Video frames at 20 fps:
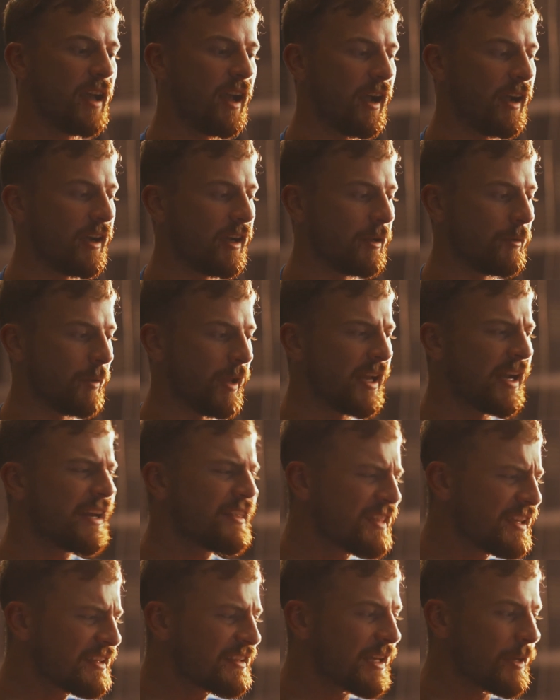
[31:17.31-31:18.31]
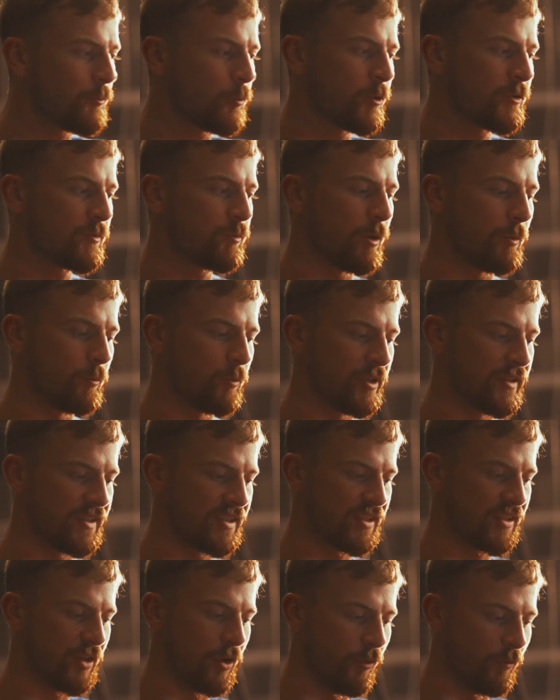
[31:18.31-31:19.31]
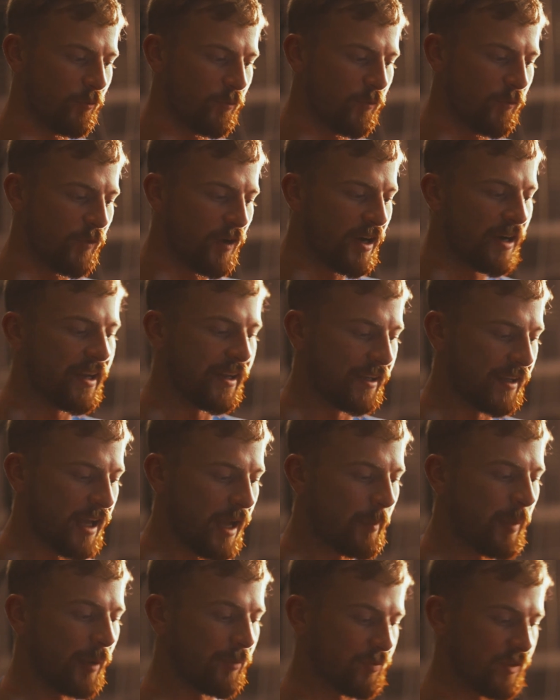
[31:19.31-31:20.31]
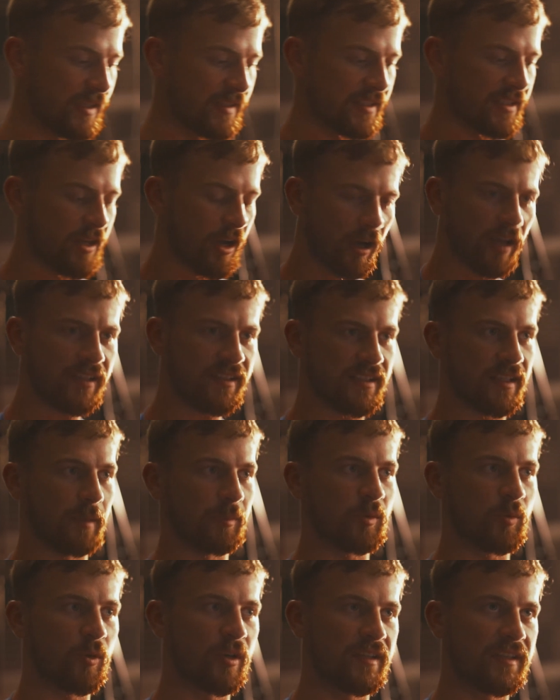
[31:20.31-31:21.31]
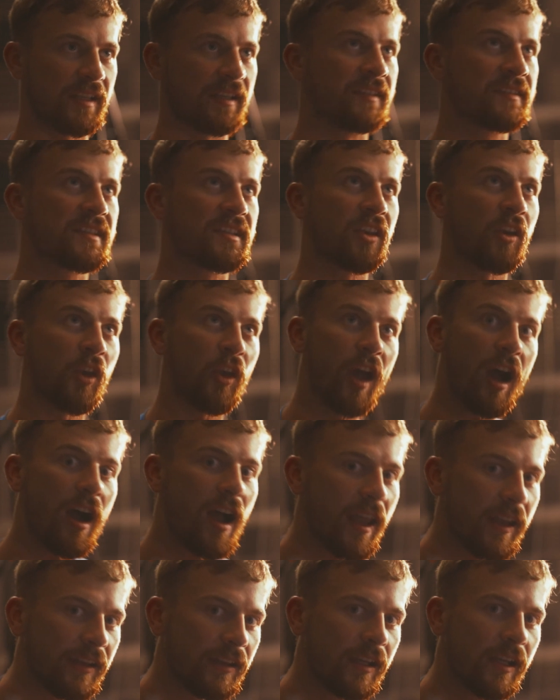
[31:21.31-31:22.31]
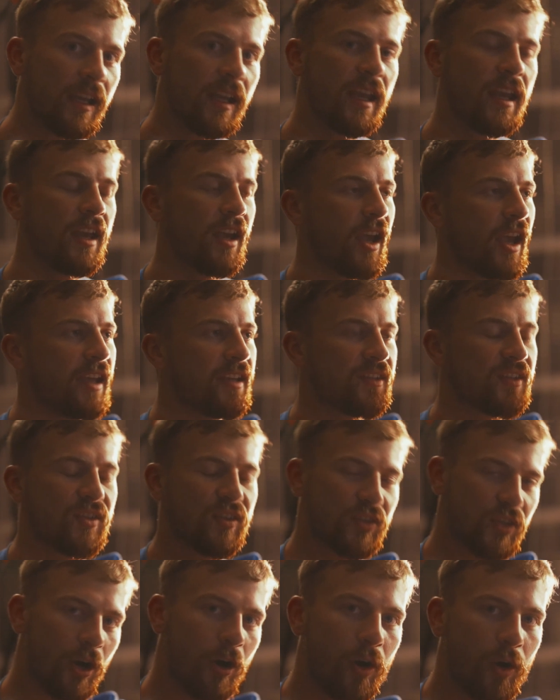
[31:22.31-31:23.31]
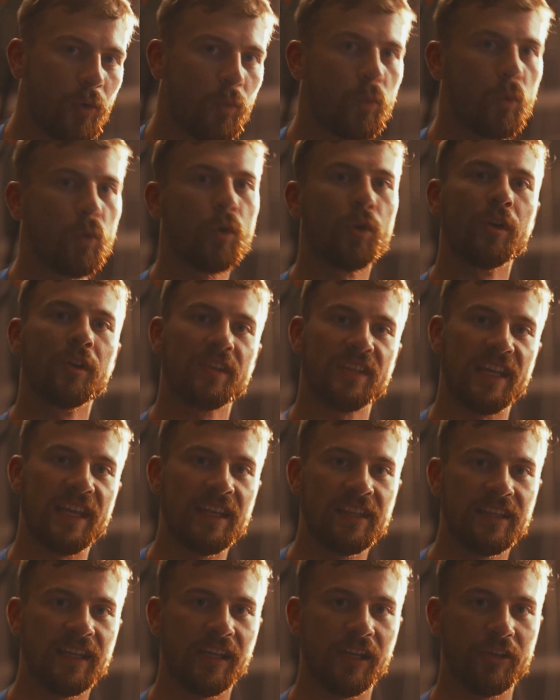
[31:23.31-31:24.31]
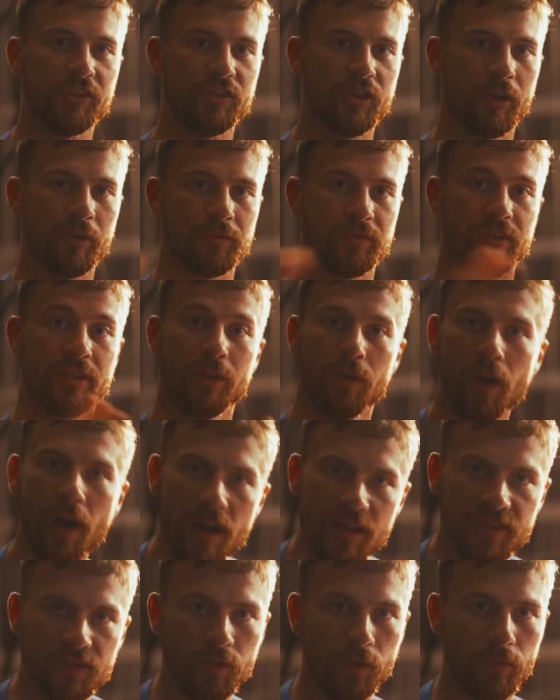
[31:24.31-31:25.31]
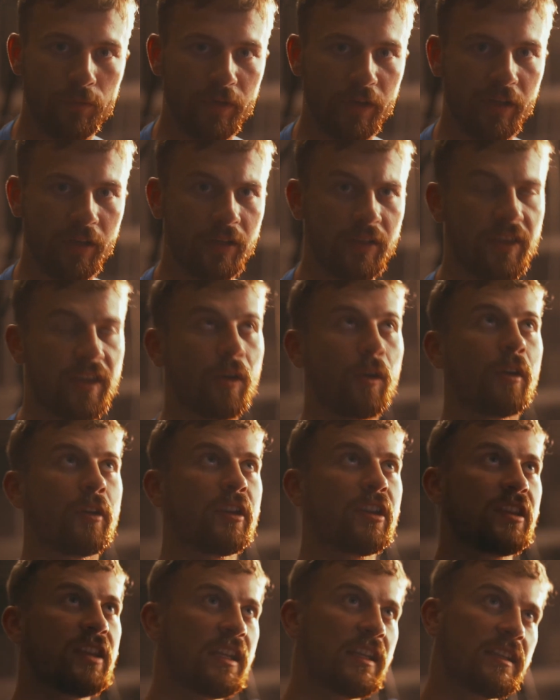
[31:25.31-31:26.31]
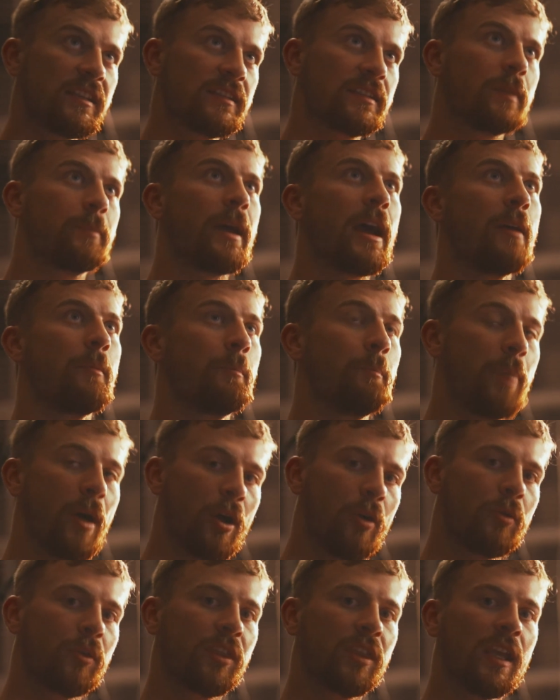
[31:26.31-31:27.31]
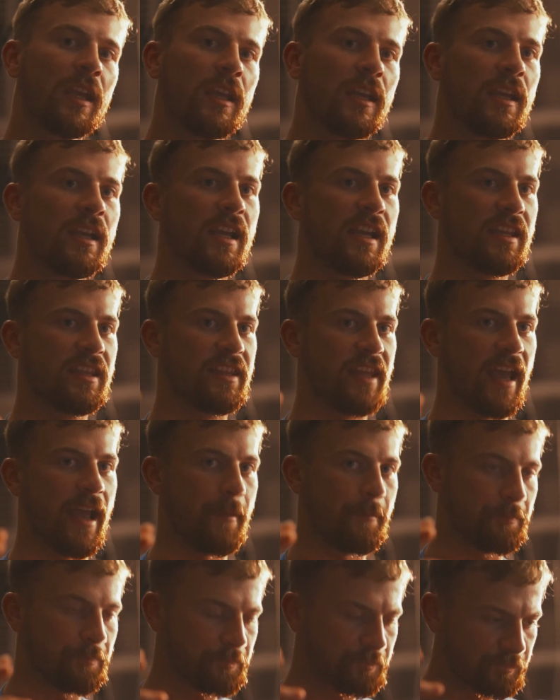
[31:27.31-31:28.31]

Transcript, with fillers: uh, and I think that was what was so fun about this concept, was it's not a Star Wars Indiana Jones crossover. There are things about both that